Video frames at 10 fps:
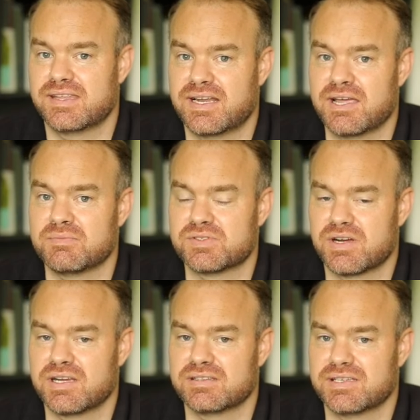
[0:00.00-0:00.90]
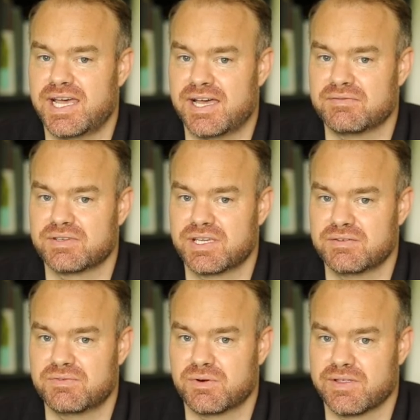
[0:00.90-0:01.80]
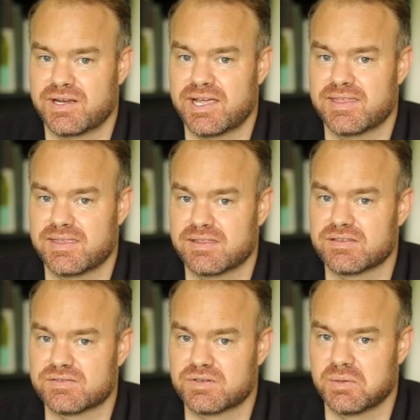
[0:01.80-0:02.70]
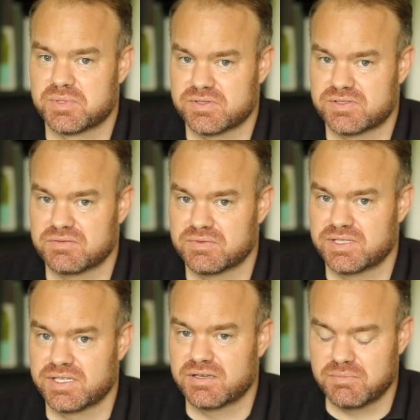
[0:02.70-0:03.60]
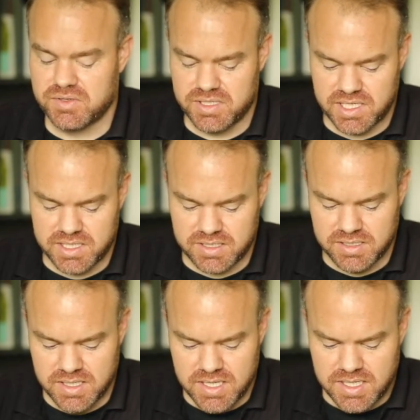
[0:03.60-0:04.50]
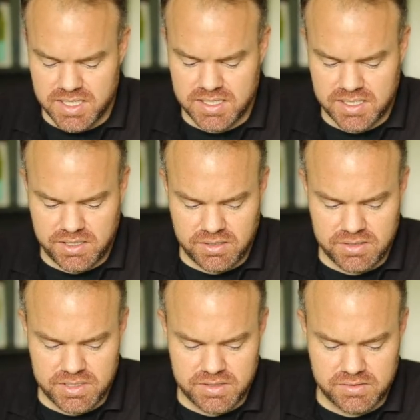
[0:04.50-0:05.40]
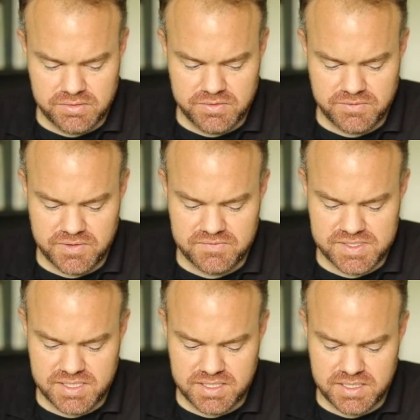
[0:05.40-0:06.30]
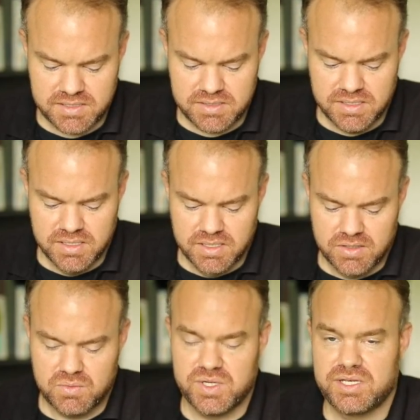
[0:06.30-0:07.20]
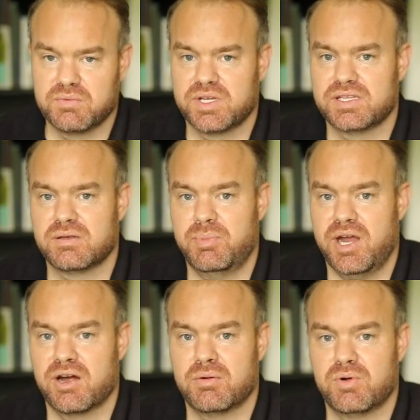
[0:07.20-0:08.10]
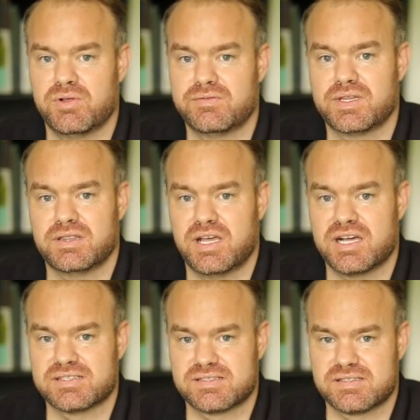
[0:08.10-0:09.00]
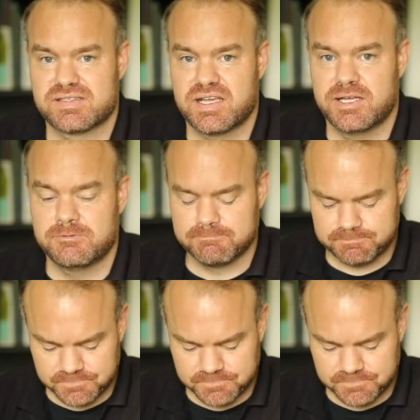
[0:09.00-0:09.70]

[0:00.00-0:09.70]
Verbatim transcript: that I'm trying to advocate for, that I think the scriptures are really communicating. And here in Luke 15, we read the parable of the lost son.